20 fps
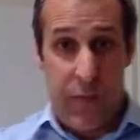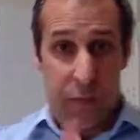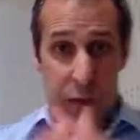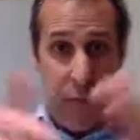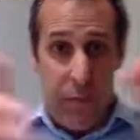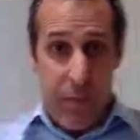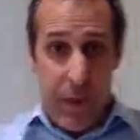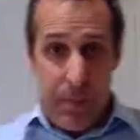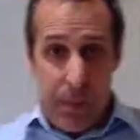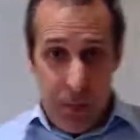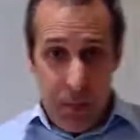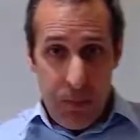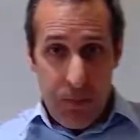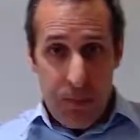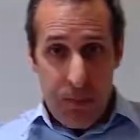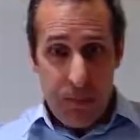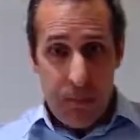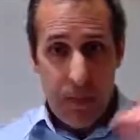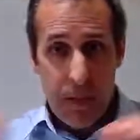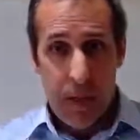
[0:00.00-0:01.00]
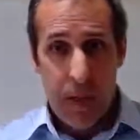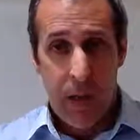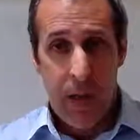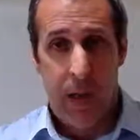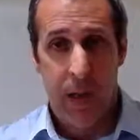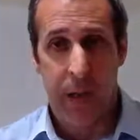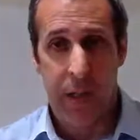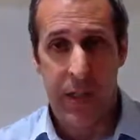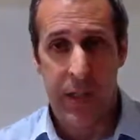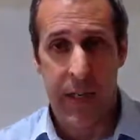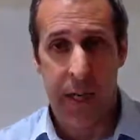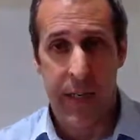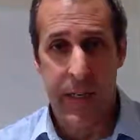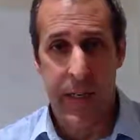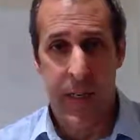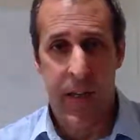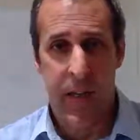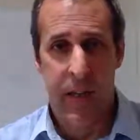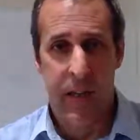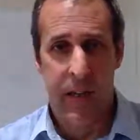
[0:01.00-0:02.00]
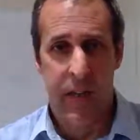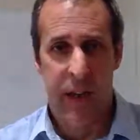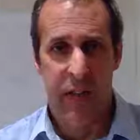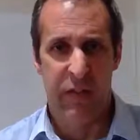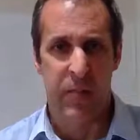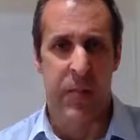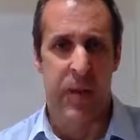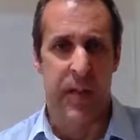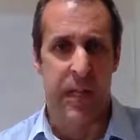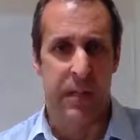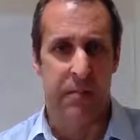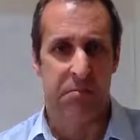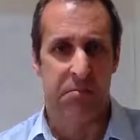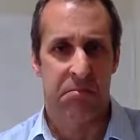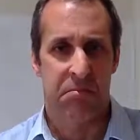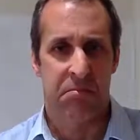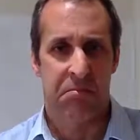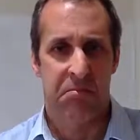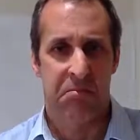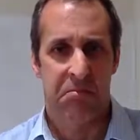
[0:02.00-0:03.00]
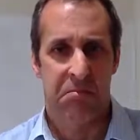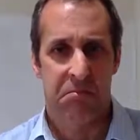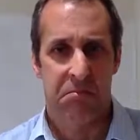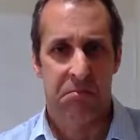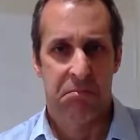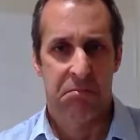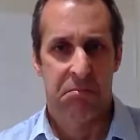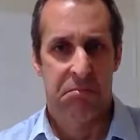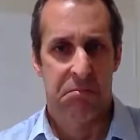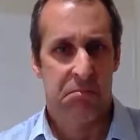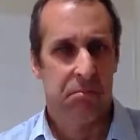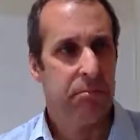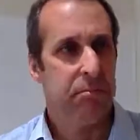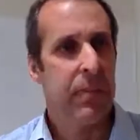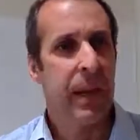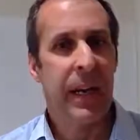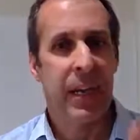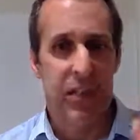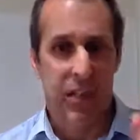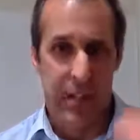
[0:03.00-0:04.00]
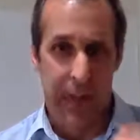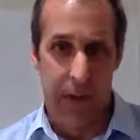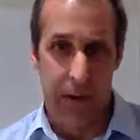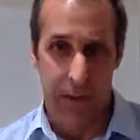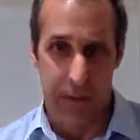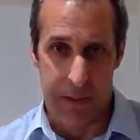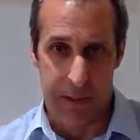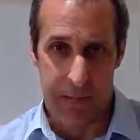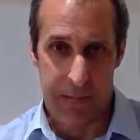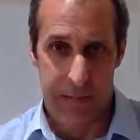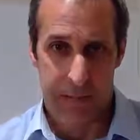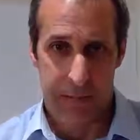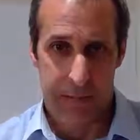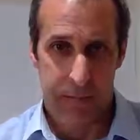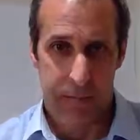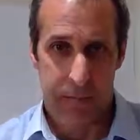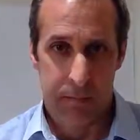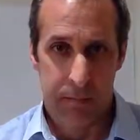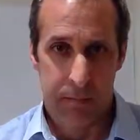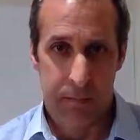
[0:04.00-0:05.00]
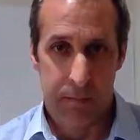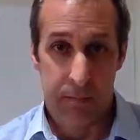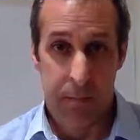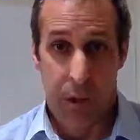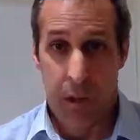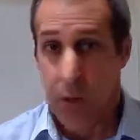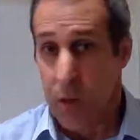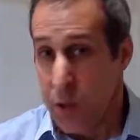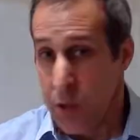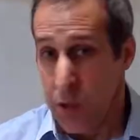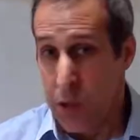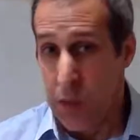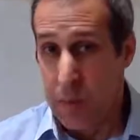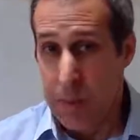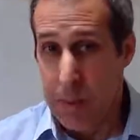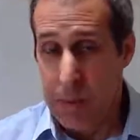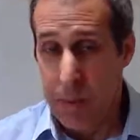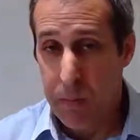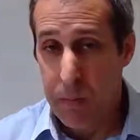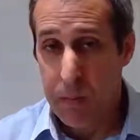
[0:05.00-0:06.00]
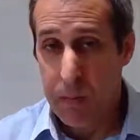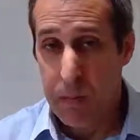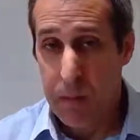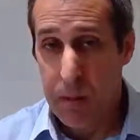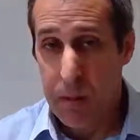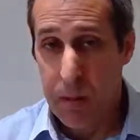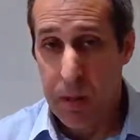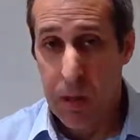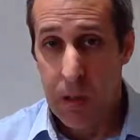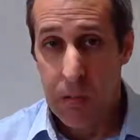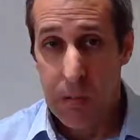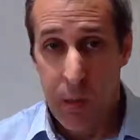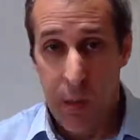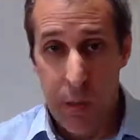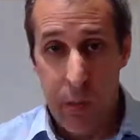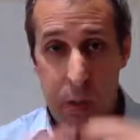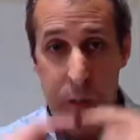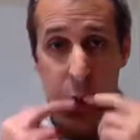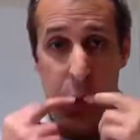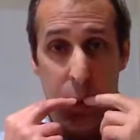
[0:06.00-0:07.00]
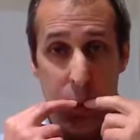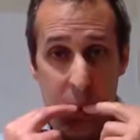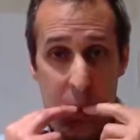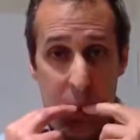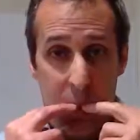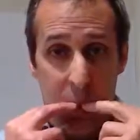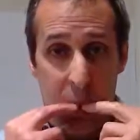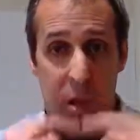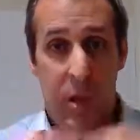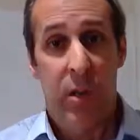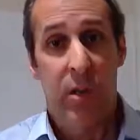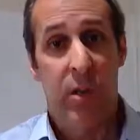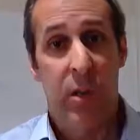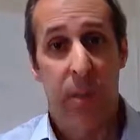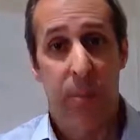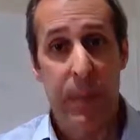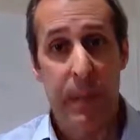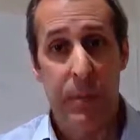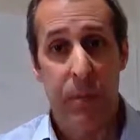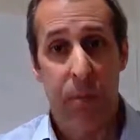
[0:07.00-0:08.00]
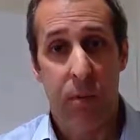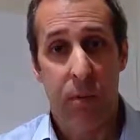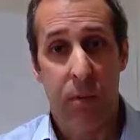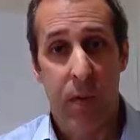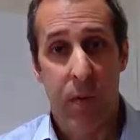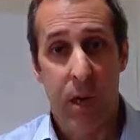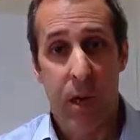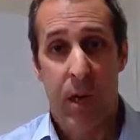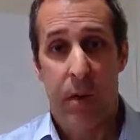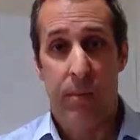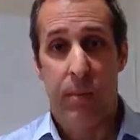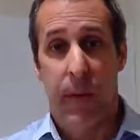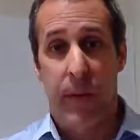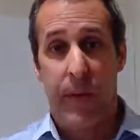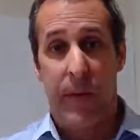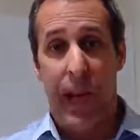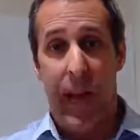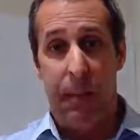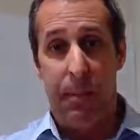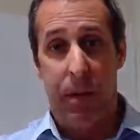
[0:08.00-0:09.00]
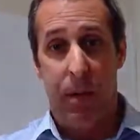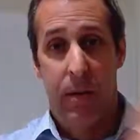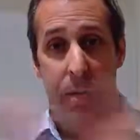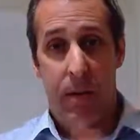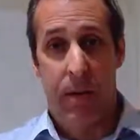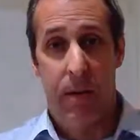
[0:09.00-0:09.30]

full of people, I said, everybody, make a sound. Some people might whistle. Some people might clap.